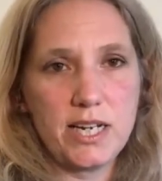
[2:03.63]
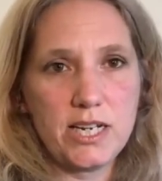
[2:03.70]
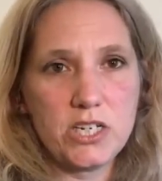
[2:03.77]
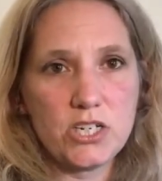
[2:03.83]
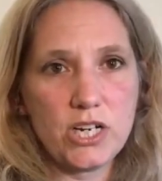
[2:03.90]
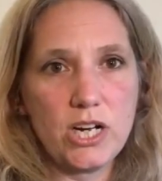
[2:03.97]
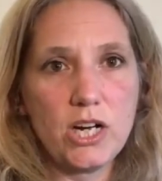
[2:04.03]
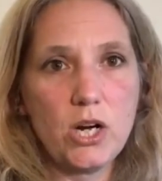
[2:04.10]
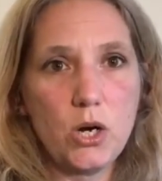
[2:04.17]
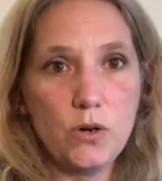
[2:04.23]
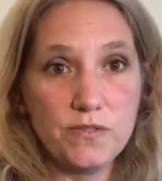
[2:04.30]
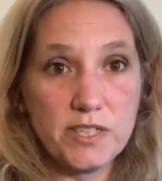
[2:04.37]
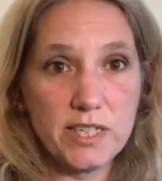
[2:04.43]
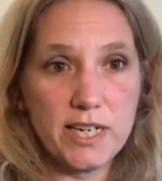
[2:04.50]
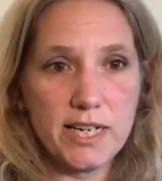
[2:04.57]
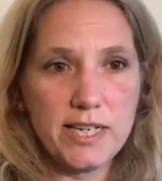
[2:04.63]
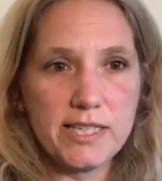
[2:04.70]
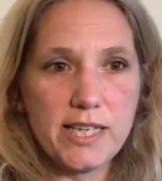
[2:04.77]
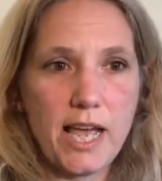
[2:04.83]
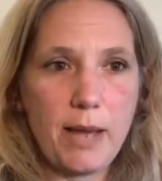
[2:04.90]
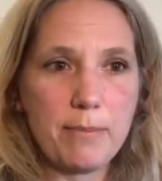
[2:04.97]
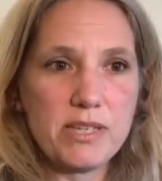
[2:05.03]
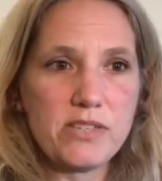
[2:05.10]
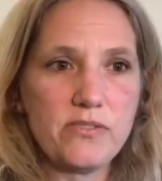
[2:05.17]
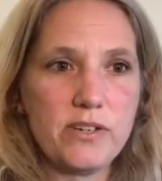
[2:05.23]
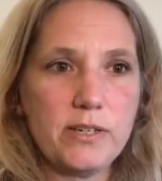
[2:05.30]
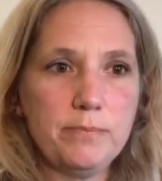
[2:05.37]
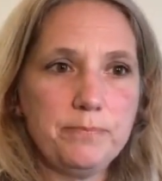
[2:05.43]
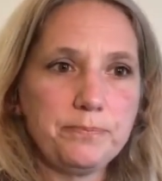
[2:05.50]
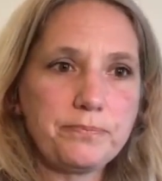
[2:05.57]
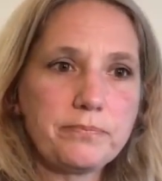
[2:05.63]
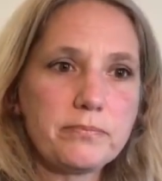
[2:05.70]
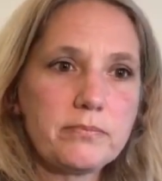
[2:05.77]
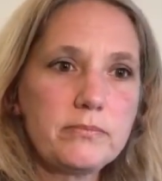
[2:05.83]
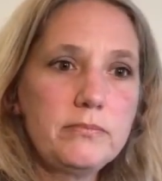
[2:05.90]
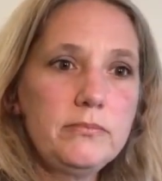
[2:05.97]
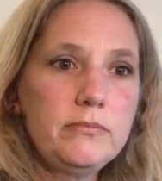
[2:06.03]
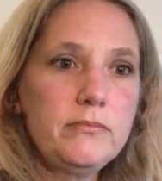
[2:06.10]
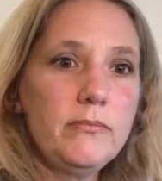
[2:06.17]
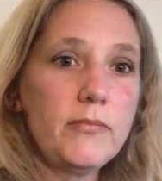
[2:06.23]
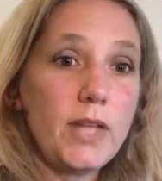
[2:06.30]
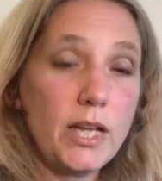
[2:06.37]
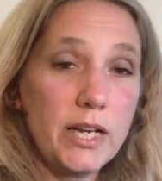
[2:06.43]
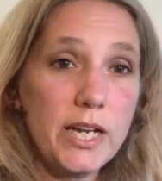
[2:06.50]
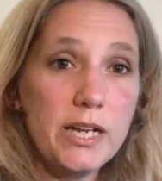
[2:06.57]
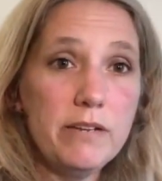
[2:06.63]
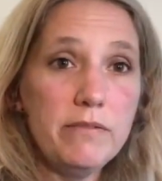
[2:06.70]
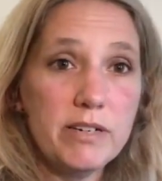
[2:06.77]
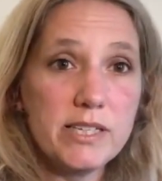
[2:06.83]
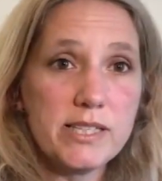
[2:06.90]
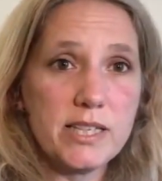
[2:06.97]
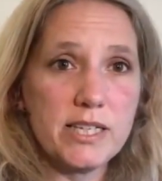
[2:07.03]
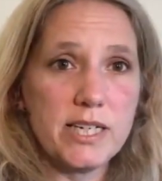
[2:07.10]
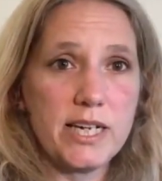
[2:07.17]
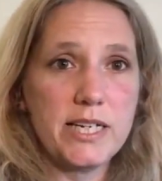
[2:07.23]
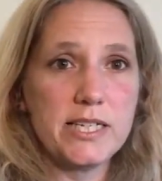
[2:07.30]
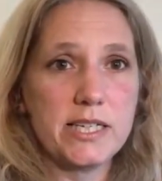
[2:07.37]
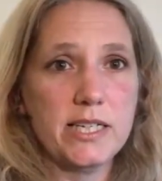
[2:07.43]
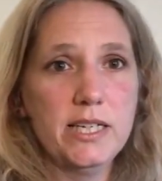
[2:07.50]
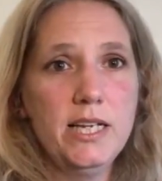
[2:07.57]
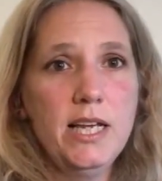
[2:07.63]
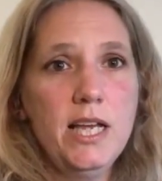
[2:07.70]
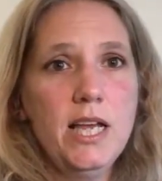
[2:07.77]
nature of today's atmosphere. And here is the data.